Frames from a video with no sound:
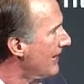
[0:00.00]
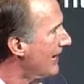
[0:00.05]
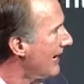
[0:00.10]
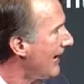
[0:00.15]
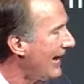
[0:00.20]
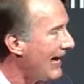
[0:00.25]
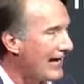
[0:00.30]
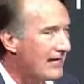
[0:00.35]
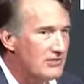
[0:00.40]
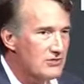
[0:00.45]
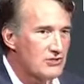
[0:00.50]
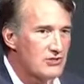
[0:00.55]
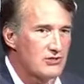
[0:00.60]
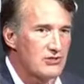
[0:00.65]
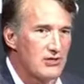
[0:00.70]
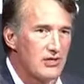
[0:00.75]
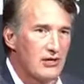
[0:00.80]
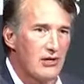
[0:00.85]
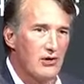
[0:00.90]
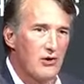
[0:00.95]
and
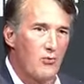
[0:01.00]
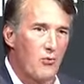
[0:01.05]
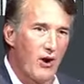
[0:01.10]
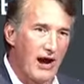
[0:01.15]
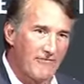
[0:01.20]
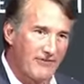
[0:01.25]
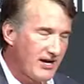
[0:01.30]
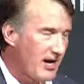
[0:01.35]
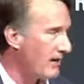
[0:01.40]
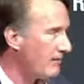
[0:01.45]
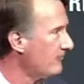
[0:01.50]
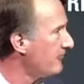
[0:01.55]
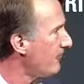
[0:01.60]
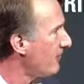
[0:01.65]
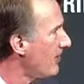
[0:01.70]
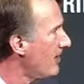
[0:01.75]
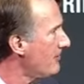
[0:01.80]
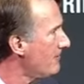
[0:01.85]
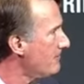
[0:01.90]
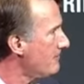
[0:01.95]
where I've come
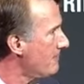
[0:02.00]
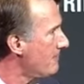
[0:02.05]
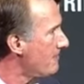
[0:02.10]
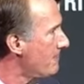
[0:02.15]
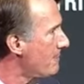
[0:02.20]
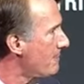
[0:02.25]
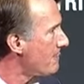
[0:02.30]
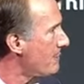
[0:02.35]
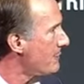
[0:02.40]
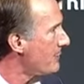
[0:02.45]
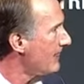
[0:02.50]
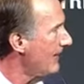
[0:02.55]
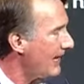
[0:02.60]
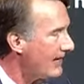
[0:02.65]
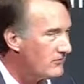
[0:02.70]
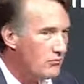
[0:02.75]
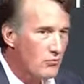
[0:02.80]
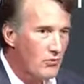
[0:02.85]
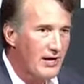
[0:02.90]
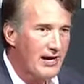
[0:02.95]
from
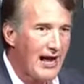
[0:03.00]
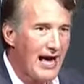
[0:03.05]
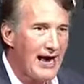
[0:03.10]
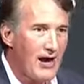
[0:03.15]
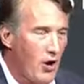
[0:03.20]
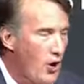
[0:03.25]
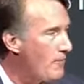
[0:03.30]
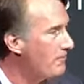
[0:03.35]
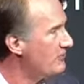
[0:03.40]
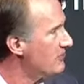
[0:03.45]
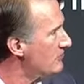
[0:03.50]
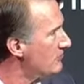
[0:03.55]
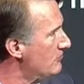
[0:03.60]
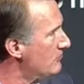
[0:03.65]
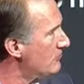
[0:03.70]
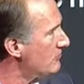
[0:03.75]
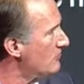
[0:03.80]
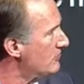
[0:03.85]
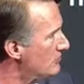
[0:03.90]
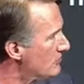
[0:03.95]
and what I hope to
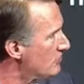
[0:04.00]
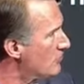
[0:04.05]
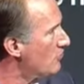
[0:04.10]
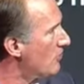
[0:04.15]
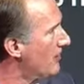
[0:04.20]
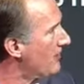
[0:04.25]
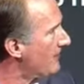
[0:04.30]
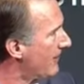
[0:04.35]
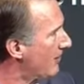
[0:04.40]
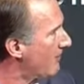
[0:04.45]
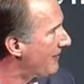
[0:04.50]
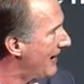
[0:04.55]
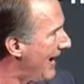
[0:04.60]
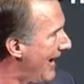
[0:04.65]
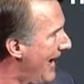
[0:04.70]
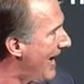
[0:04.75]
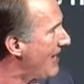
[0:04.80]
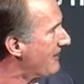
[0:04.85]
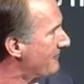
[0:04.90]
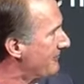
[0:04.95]
do on their
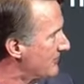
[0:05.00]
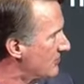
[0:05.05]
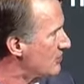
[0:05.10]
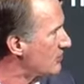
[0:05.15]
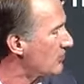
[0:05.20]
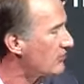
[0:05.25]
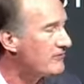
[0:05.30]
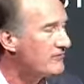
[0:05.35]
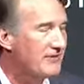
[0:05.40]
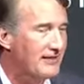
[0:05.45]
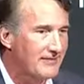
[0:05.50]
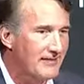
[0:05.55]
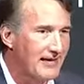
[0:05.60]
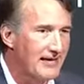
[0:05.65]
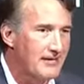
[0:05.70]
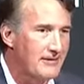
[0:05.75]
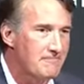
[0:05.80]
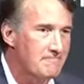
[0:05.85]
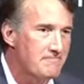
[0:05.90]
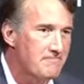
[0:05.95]
behalf in serving
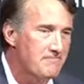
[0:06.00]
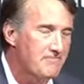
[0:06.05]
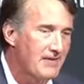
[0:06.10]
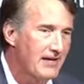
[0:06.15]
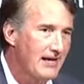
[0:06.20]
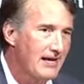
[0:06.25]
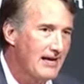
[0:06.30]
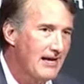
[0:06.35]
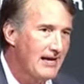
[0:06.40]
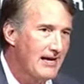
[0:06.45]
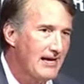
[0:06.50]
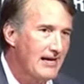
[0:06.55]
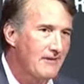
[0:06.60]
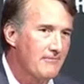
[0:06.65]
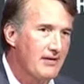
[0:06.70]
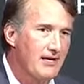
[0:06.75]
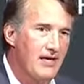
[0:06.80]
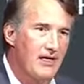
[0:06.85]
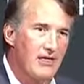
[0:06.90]
them.